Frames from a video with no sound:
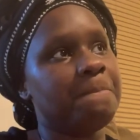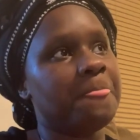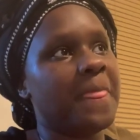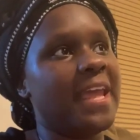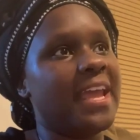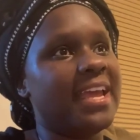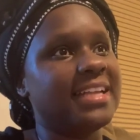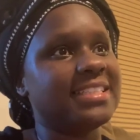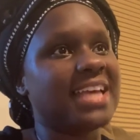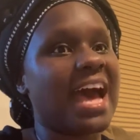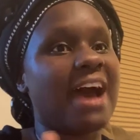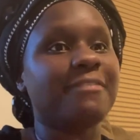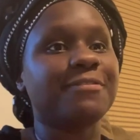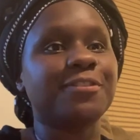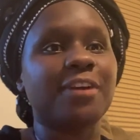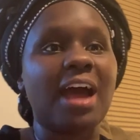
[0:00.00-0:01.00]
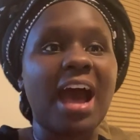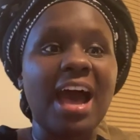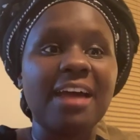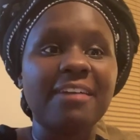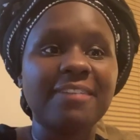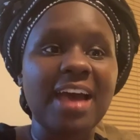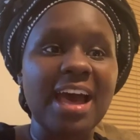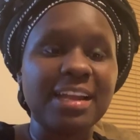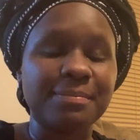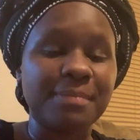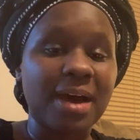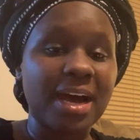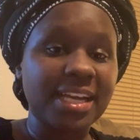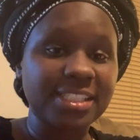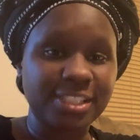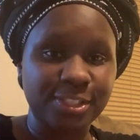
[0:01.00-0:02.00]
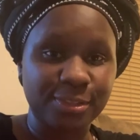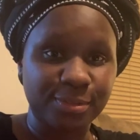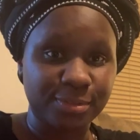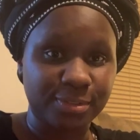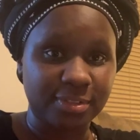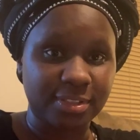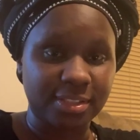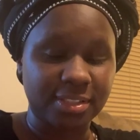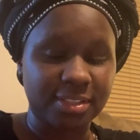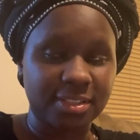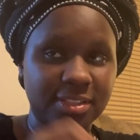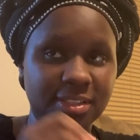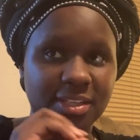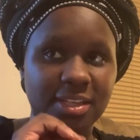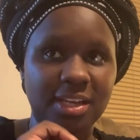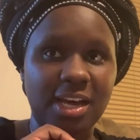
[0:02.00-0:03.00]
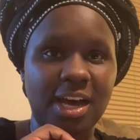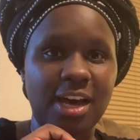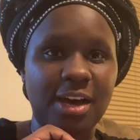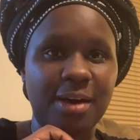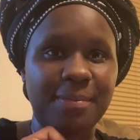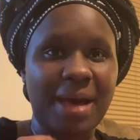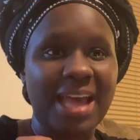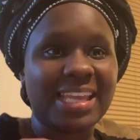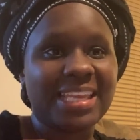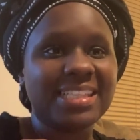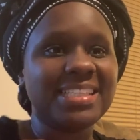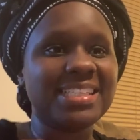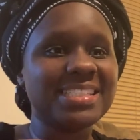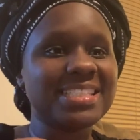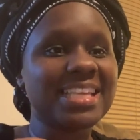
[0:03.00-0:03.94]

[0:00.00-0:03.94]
And after I've had my children, I get these